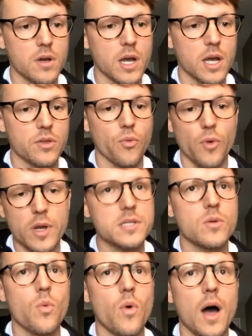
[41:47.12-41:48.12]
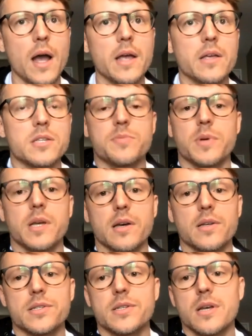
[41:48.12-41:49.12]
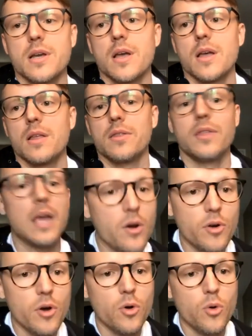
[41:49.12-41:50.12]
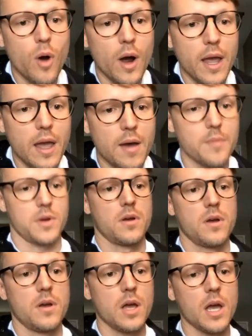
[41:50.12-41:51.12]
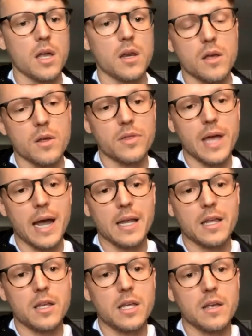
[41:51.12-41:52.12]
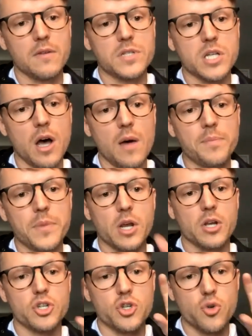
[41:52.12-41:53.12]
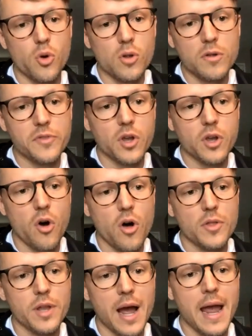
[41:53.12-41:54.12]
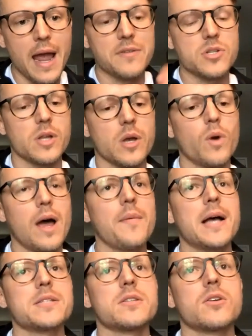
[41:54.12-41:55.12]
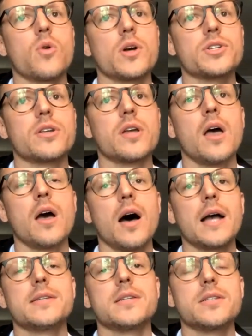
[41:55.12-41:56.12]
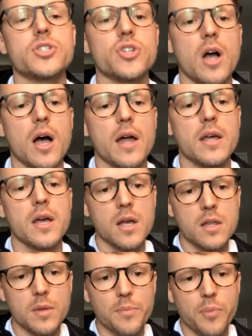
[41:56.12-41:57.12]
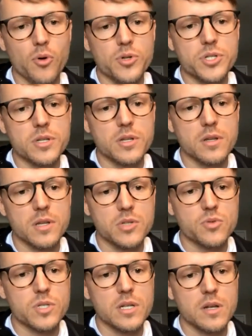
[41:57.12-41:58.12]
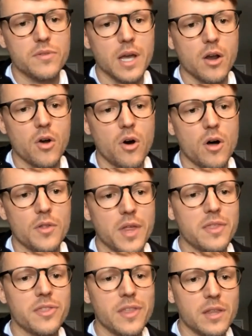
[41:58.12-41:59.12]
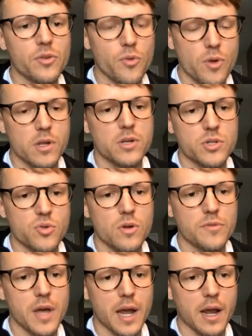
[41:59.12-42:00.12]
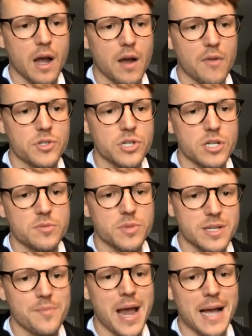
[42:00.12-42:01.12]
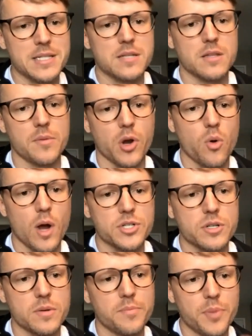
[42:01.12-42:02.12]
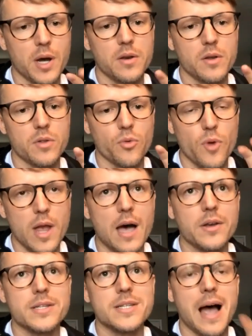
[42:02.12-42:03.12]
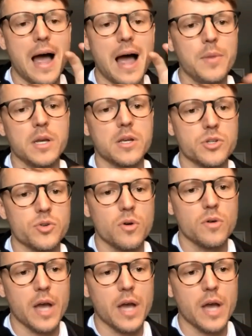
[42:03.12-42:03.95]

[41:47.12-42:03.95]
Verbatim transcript: And the reason why is because they don't know who I am. And that gives up the control of the call that I have. So like when I'm asking the question, hi, is this John? The person that's receiving that call, they think they're in control of that conversation because I'm asking them a question. But the reality is I'm in control of